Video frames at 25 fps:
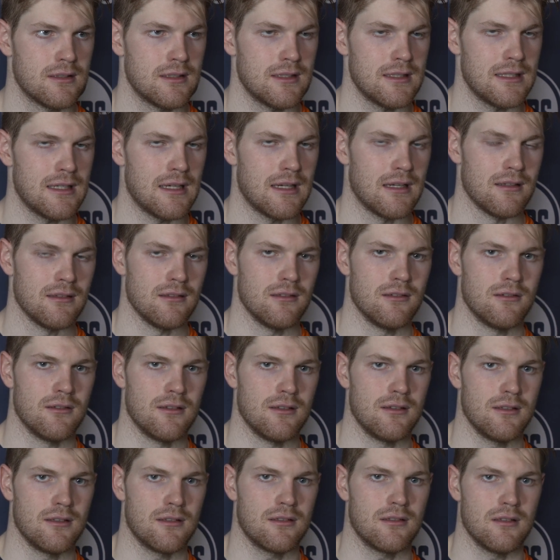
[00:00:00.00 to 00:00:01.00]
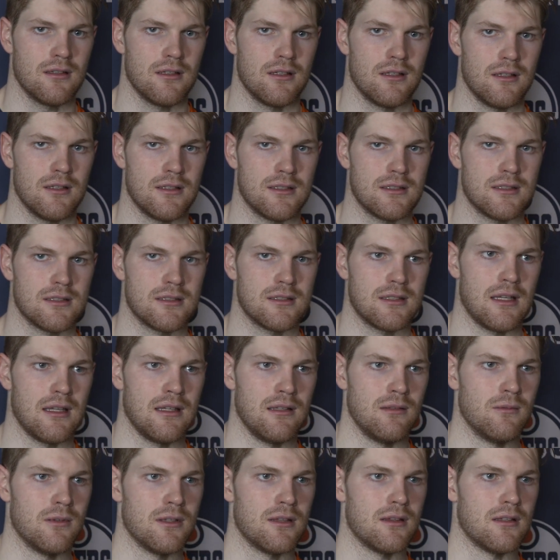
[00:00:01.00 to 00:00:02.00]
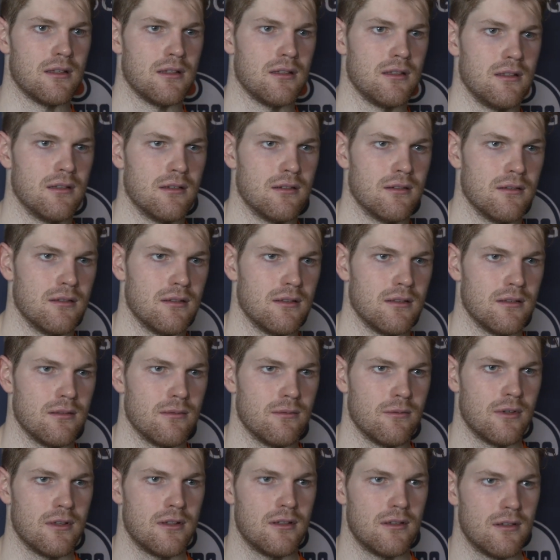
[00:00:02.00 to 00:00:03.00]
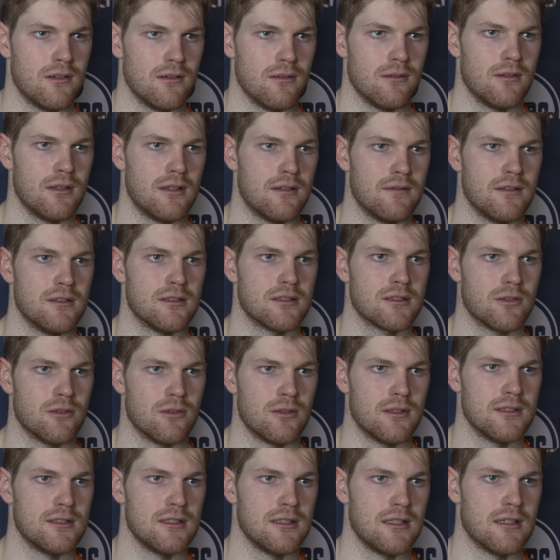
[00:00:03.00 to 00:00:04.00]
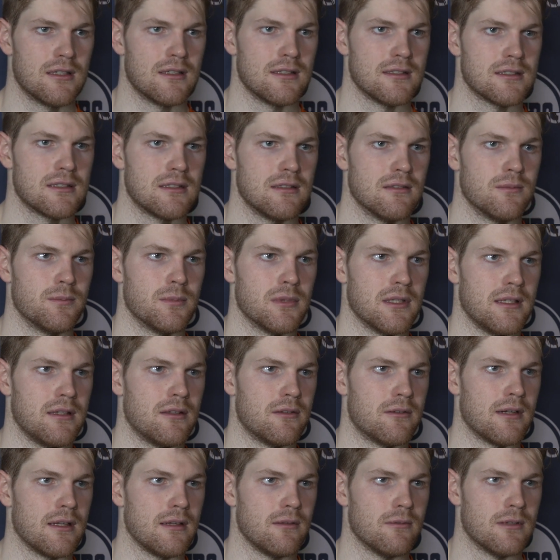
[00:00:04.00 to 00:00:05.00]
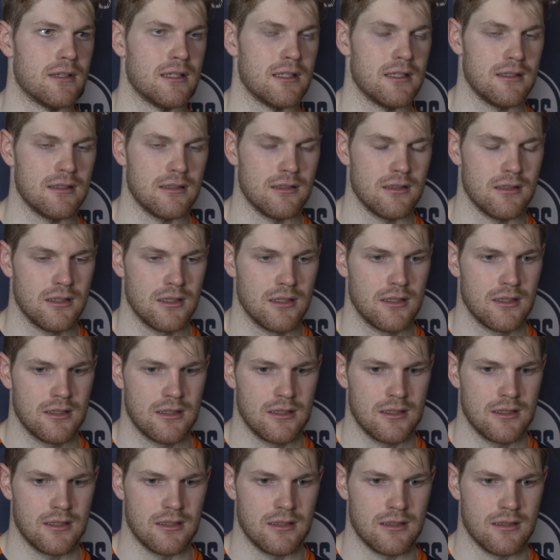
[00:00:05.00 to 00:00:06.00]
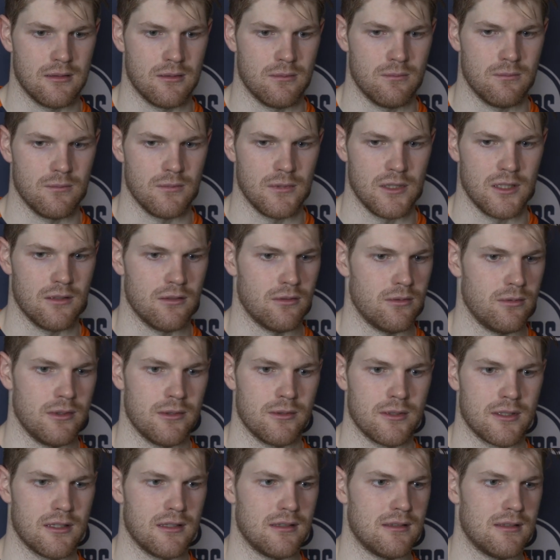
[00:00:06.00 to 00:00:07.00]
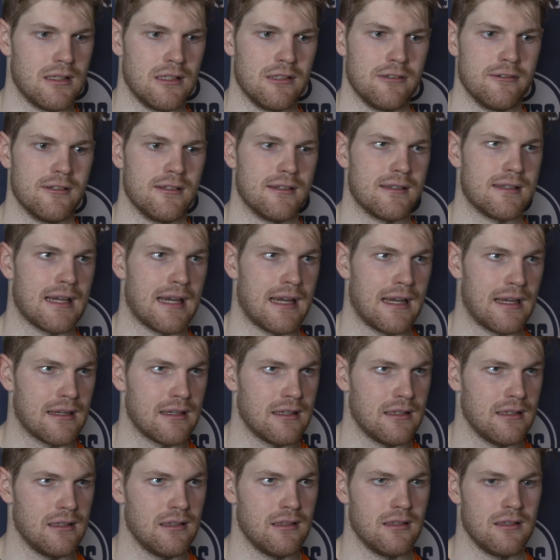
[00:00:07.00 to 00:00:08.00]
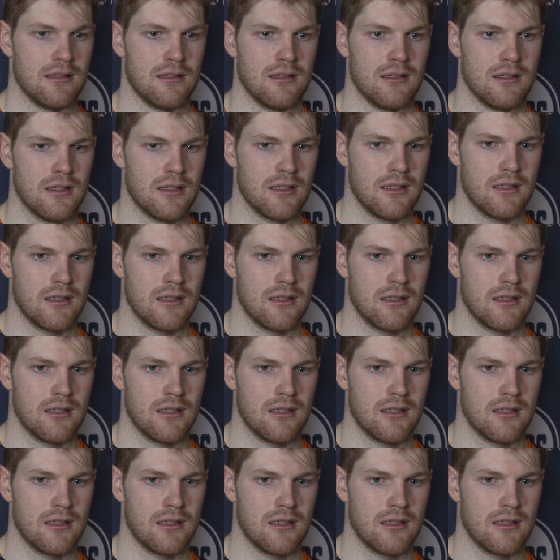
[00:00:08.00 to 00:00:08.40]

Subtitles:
Yeah, you know, I think it's a staying with it. You know, whatever the score is, you got to still play the right way. And you know, we were continuing attacking, and